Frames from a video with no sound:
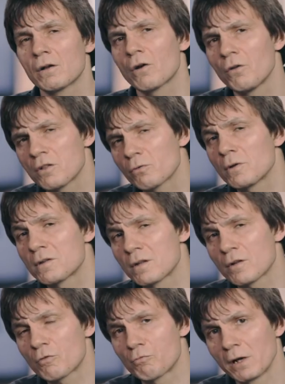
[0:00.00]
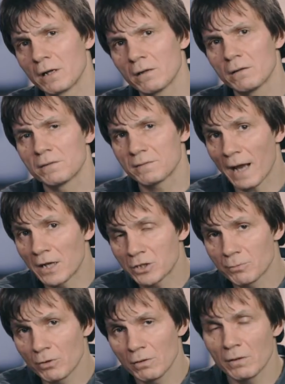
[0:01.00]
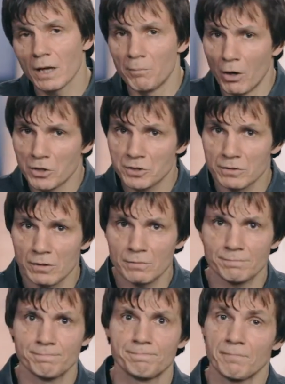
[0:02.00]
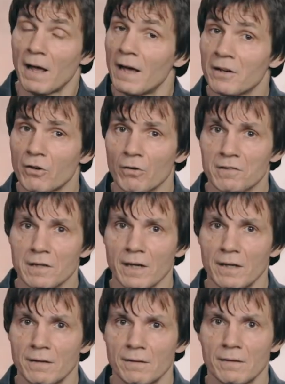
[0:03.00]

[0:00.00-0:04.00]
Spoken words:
Consequences are real, tangible, emotional, and costly.